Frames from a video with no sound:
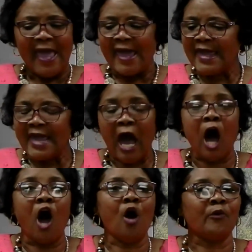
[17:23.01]
He
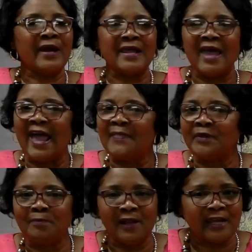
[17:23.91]
already had
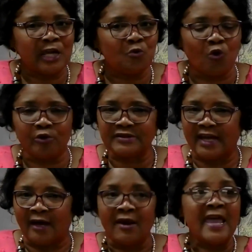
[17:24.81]
the plan worked
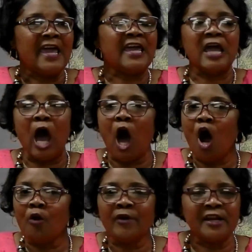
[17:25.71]
out. He
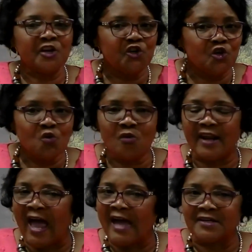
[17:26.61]
already knew
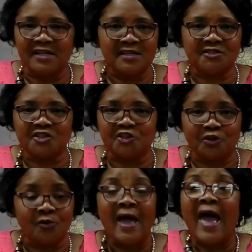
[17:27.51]
what I needed to
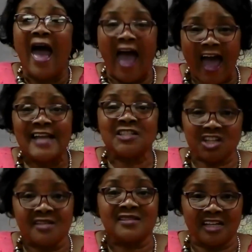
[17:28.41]
do. I
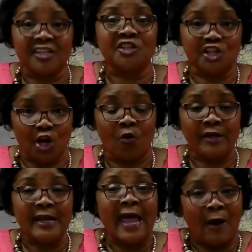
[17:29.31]
just didn't know
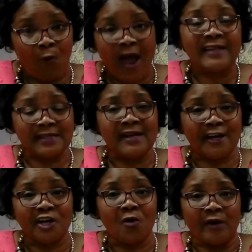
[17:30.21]
it. Uh, why didn't
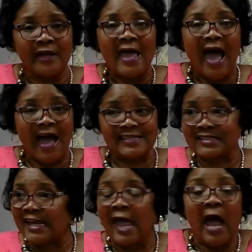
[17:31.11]
I know it? I
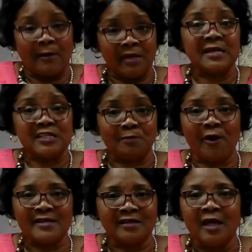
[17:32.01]
said, I'm in his
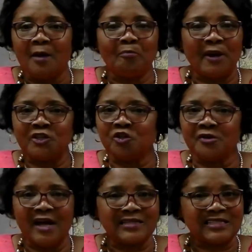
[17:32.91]
presence, but
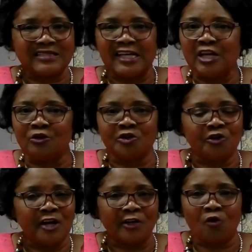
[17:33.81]
you're not still.
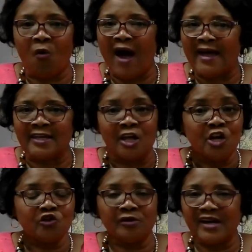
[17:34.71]
You're not quiet.
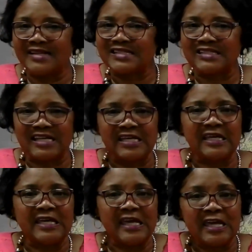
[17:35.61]
You're not
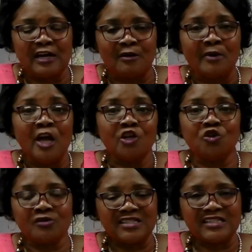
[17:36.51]
seeking him.
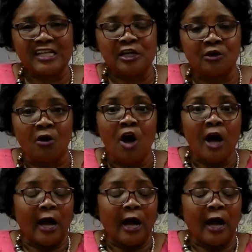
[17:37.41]
You're still